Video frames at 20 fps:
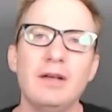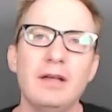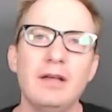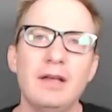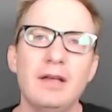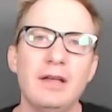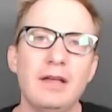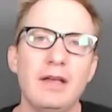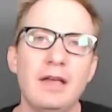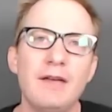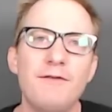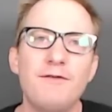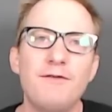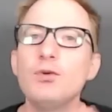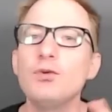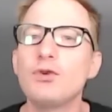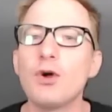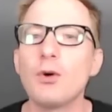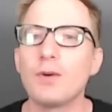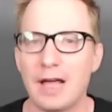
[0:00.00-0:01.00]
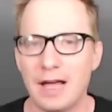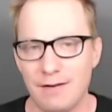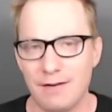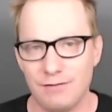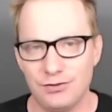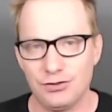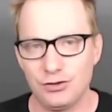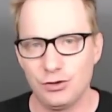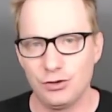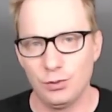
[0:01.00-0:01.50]
if you don't have
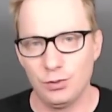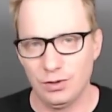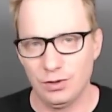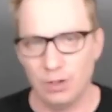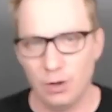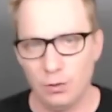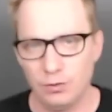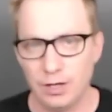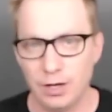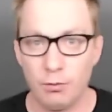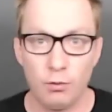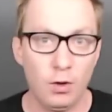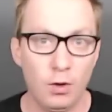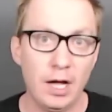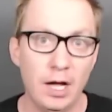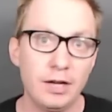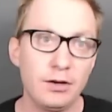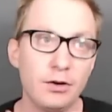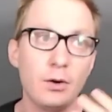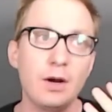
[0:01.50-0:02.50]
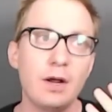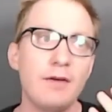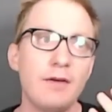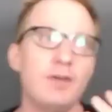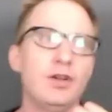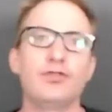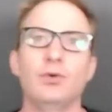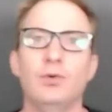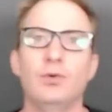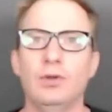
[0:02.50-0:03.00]
student loan debt, well, I don't have any
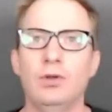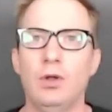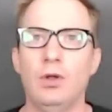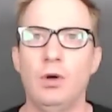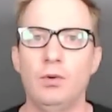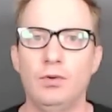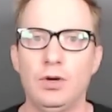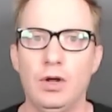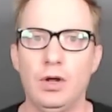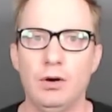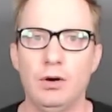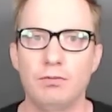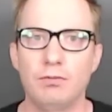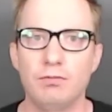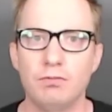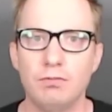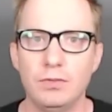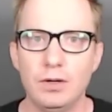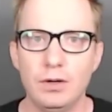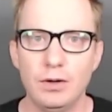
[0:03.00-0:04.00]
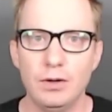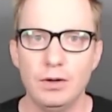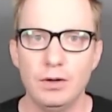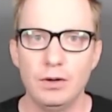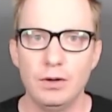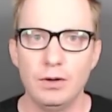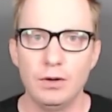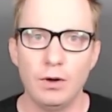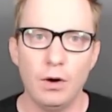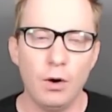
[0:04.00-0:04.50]
student loan debt.
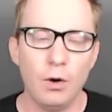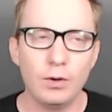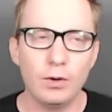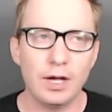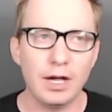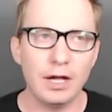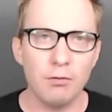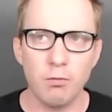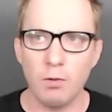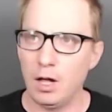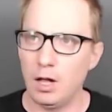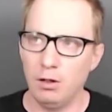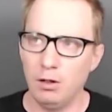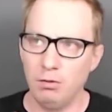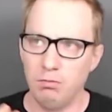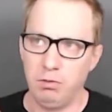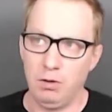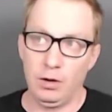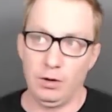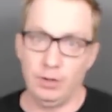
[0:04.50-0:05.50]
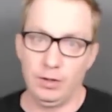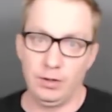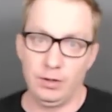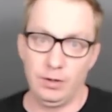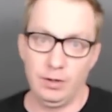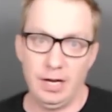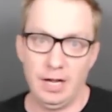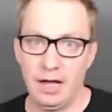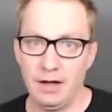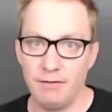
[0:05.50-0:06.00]
Okay, well, are you going to
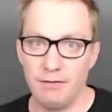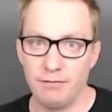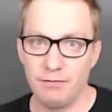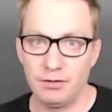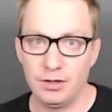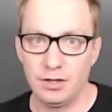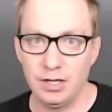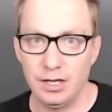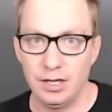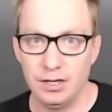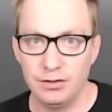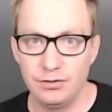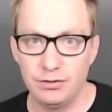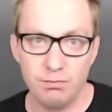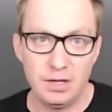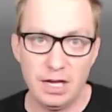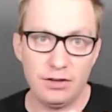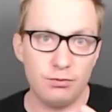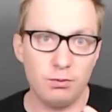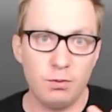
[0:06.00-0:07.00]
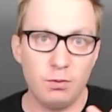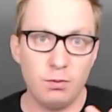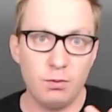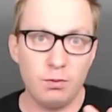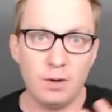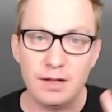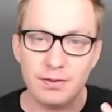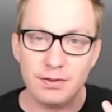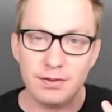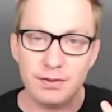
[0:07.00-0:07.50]
have kids? Guess what? They're not
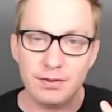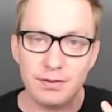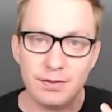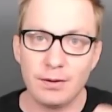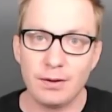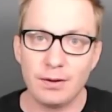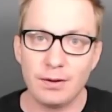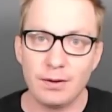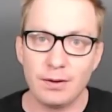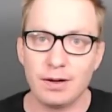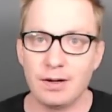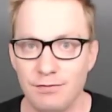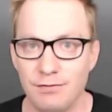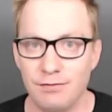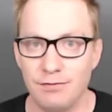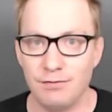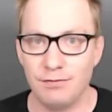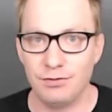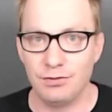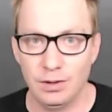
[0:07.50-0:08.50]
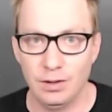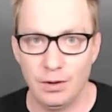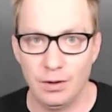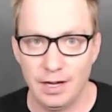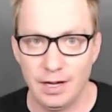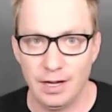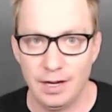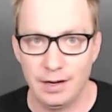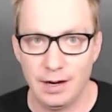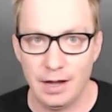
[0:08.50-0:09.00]
going to have student loan debt now.
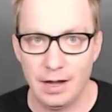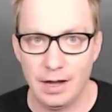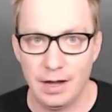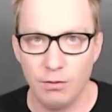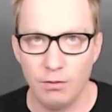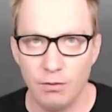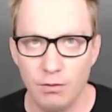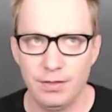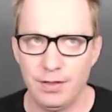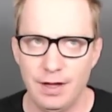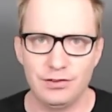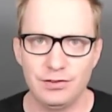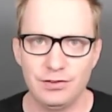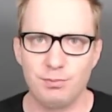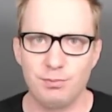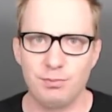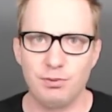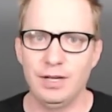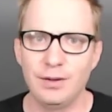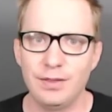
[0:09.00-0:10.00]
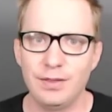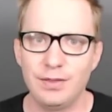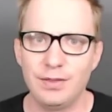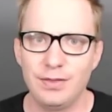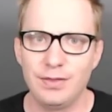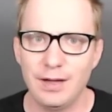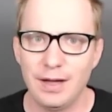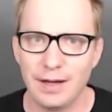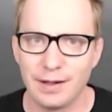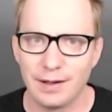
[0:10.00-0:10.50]
That's a pretty good thing.
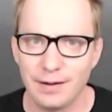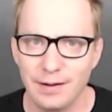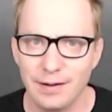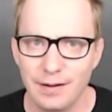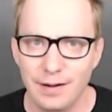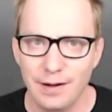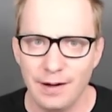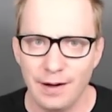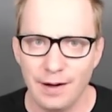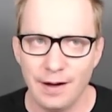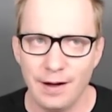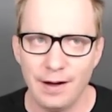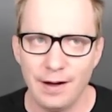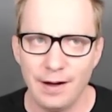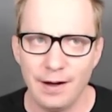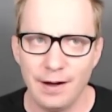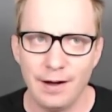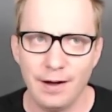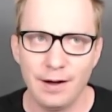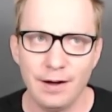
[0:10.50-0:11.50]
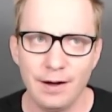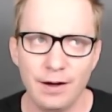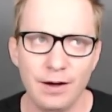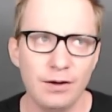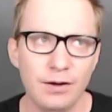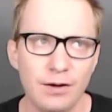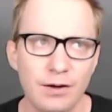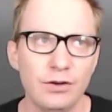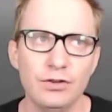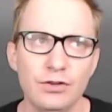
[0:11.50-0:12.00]
Do you
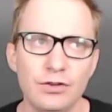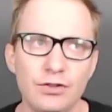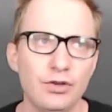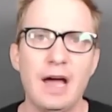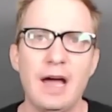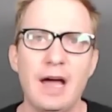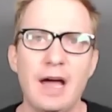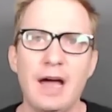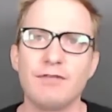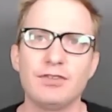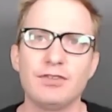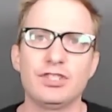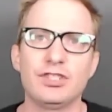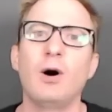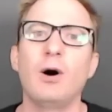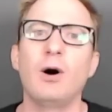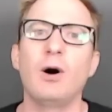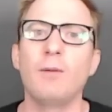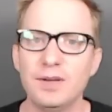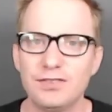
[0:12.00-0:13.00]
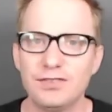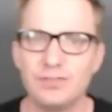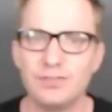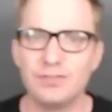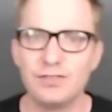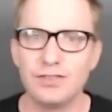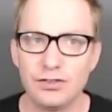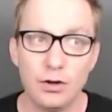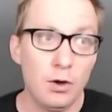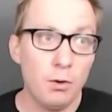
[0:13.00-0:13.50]
have a small business? More
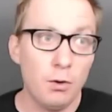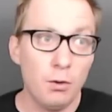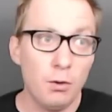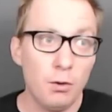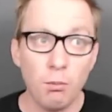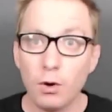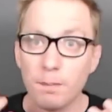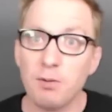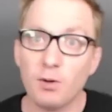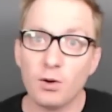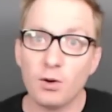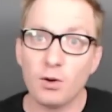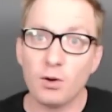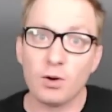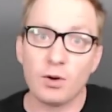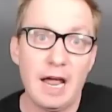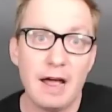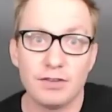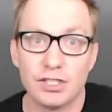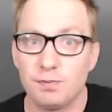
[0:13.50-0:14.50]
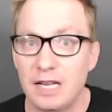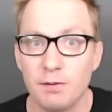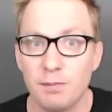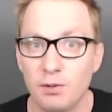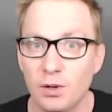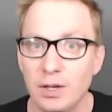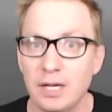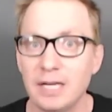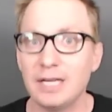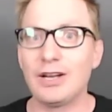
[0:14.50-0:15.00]
people are going to have expendable
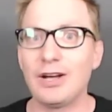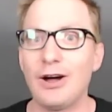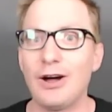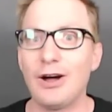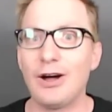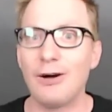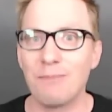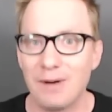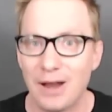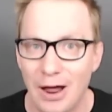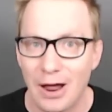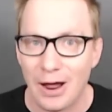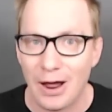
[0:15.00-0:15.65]
income now.